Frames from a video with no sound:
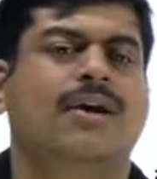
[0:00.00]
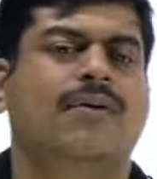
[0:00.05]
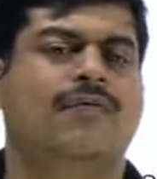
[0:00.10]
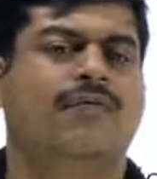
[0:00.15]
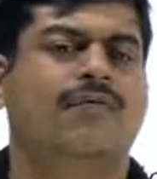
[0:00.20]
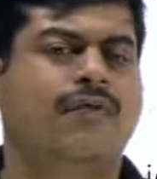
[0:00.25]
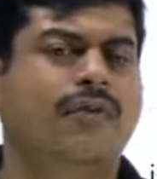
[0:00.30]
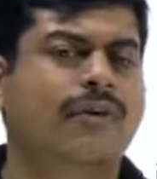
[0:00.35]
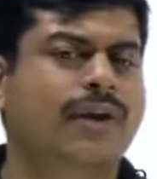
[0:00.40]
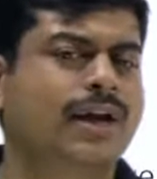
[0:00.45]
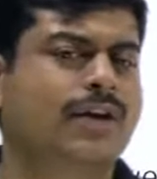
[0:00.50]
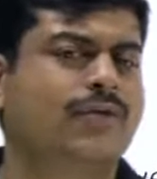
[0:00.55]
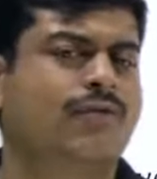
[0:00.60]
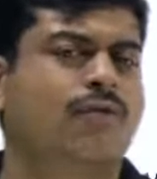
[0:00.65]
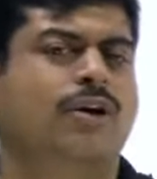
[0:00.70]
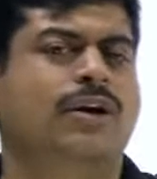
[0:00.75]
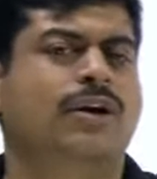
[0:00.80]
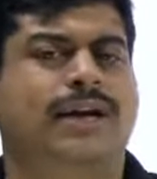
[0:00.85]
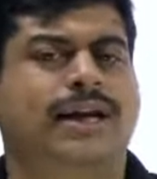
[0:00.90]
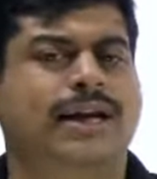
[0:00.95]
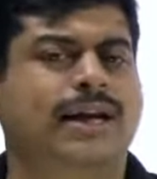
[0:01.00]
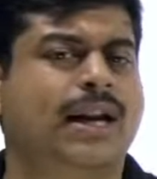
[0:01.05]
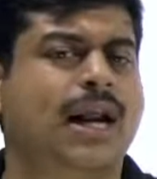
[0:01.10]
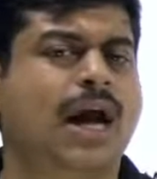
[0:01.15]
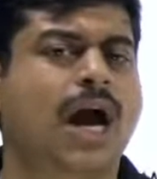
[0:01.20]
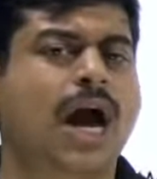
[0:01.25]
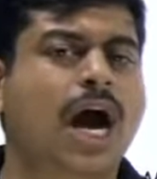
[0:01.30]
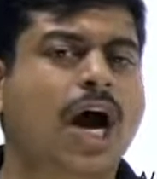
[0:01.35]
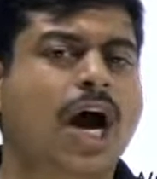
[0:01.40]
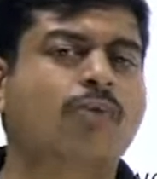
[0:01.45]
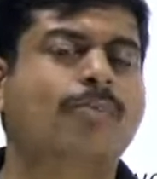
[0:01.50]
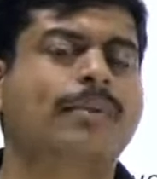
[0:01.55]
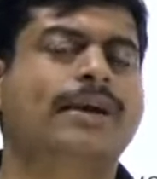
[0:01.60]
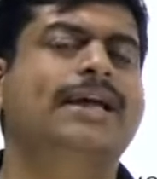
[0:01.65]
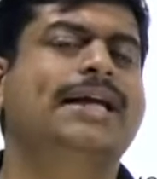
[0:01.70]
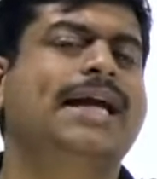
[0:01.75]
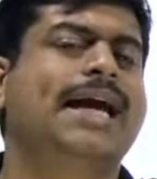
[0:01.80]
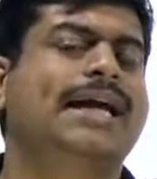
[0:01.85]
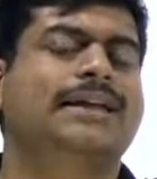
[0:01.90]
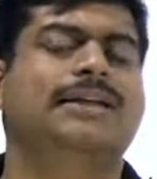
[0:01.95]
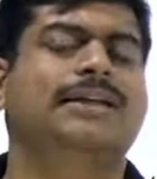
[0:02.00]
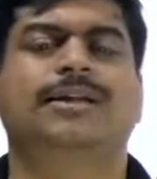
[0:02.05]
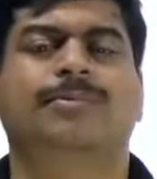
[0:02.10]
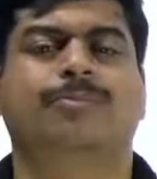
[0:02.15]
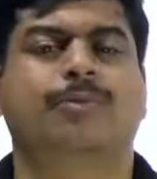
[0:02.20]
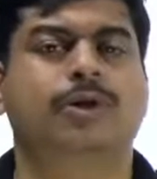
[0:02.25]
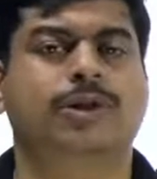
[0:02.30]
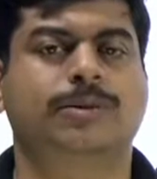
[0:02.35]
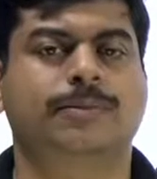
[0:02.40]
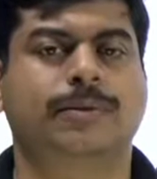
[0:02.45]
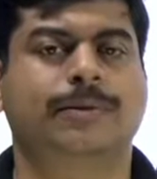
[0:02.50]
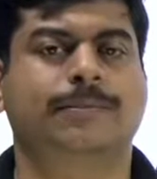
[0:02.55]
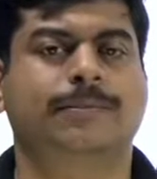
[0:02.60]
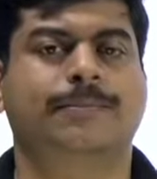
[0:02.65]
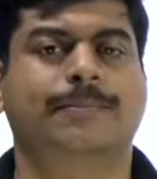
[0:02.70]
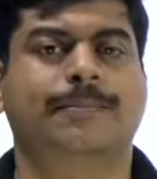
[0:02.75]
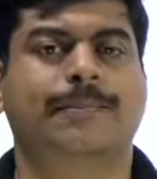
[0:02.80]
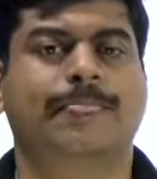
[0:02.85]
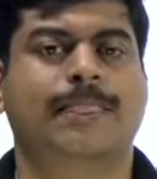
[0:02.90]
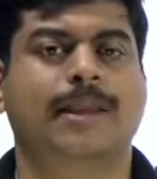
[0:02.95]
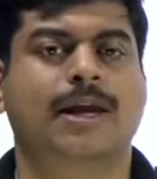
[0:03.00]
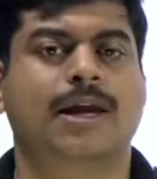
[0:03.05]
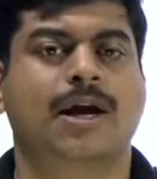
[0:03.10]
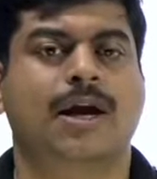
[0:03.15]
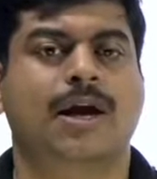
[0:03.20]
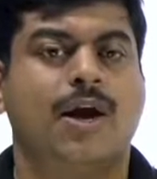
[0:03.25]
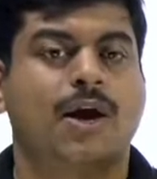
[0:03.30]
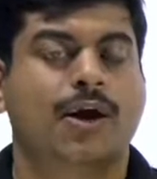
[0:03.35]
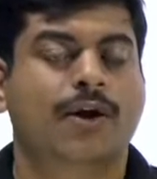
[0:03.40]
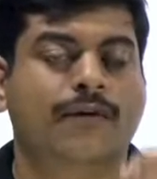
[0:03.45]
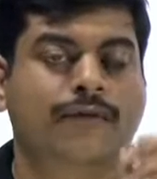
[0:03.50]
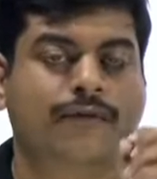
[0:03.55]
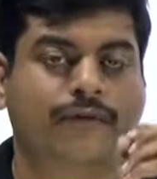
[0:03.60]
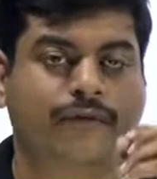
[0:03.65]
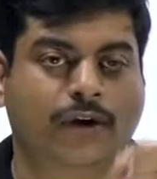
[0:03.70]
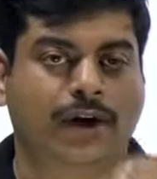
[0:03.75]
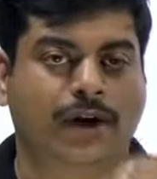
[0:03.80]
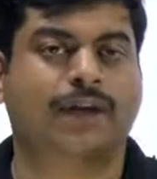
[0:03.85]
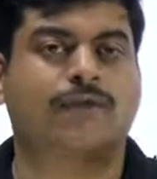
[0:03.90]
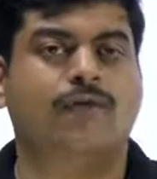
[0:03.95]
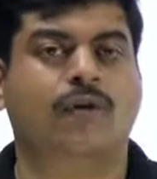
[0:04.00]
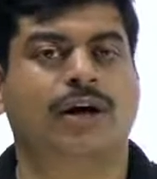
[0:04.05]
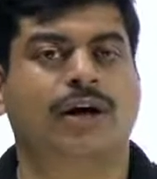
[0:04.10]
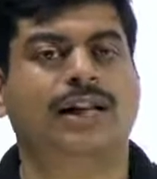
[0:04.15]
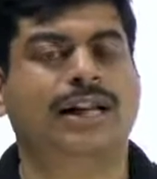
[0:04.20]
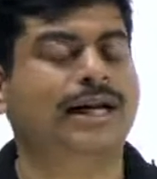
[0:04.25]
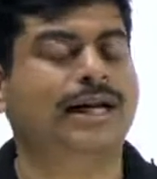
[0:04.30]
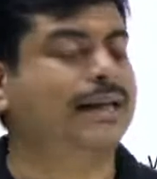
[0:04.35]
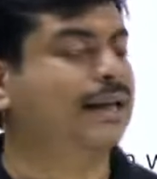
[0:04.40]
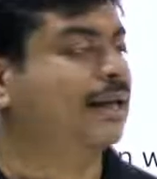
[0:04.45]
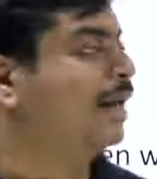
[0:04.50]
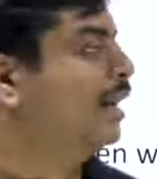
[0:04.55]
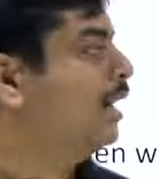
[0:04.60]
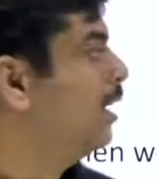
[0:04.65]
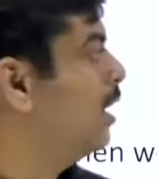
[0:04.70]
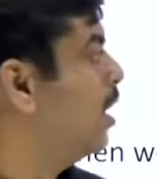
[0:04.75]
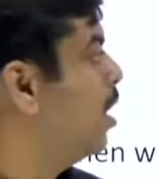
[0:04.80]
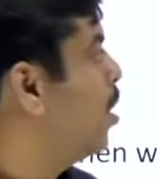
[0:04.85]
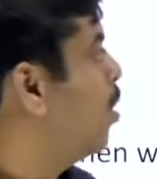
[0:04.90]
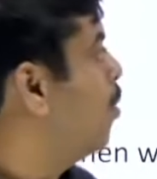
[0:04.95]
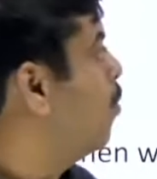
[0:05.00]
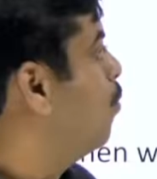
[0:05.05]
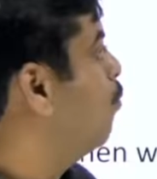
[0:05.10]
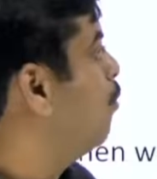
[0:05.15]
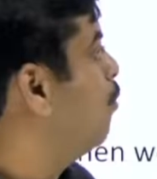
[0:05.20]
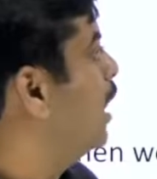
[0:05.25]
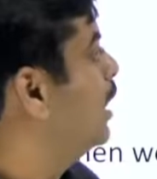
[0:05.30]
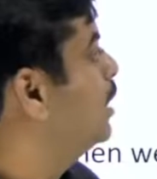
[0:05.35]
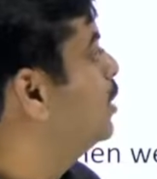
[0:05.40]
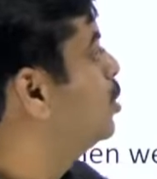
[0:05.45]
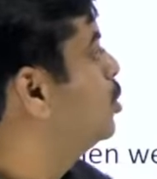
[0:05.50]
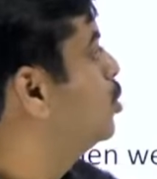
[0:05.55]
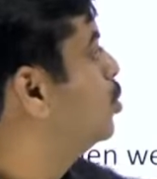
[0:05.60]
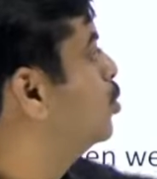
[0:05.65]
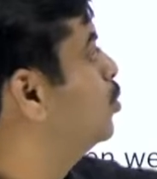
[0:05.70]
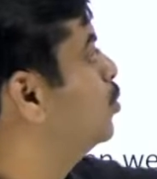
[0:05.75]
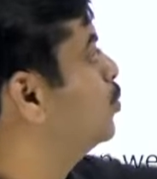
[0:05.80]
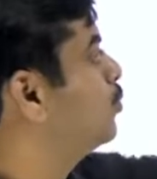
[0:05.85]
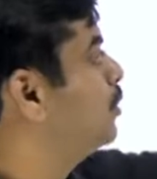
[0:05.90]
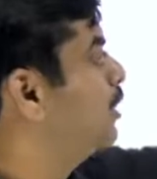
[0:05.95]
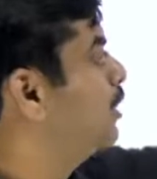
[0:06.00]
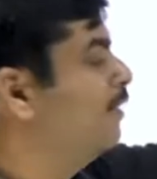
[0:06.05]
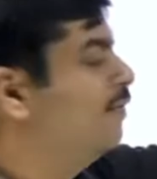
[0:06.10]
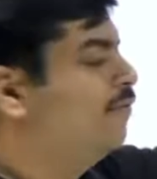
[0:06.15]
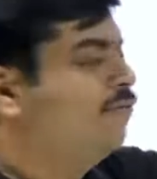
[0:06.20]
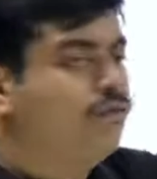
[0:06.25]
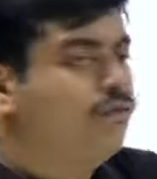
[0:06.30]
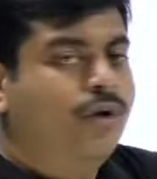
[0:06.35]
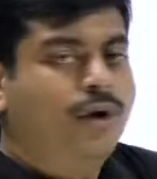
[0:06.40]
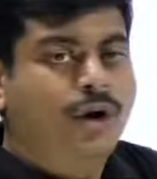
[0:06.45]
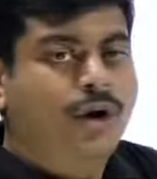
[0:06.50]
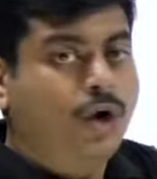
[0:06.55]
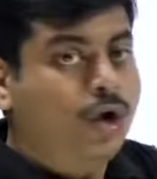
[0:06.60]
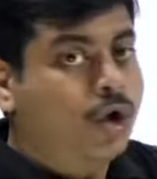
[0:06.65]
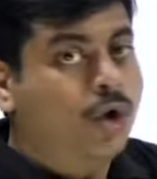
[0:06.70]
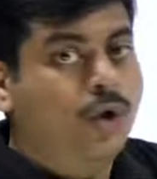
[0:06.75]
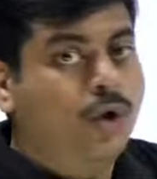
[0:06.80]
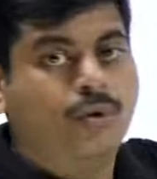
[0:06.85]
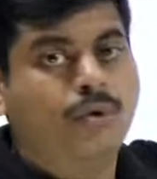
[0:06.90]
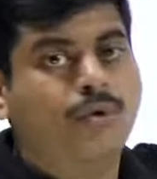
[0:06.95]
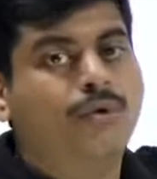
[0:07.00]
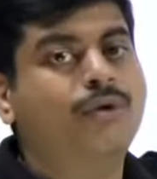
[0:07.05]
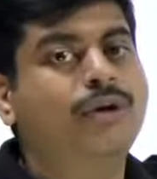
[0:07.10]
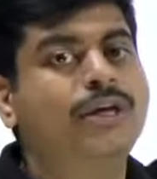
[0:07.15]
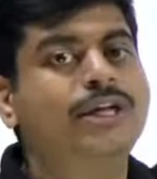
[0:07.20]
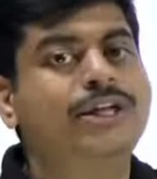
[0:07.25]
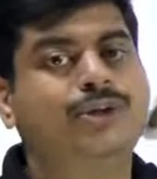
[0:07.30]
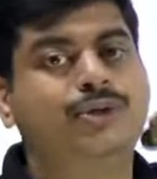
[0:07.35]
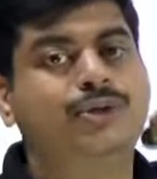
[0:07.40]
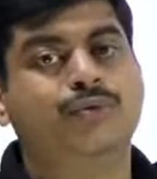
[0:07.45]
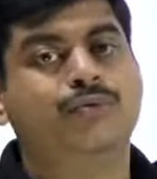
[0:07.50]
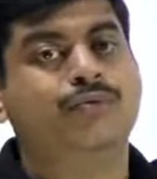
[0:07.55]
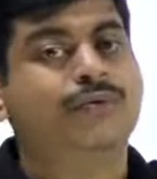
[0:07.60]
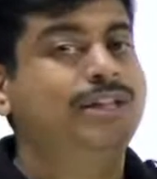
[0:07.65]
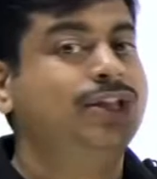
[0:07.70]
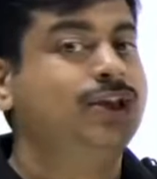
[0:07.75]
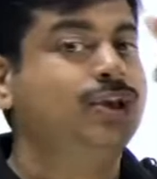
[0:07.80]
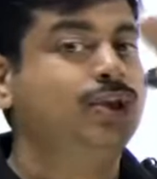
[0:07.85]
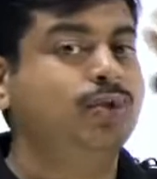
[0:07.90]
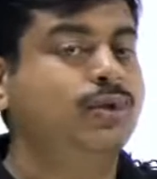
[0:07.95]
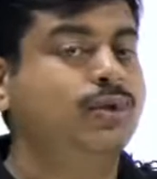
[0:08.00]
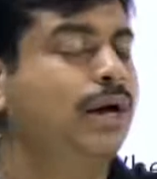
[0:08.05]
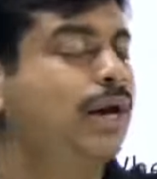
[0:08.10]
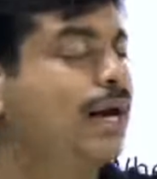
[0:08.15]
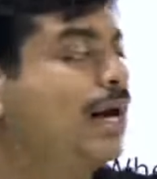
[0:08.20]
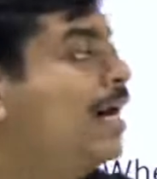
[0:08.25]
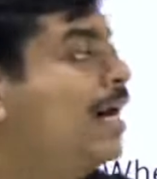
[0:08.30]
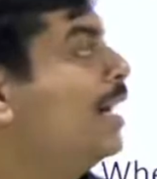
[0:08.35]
for a quadrilateral, how many diagonals are possible? For a quadrilateral, 1, 2, 3, 4. No, only two. Which two?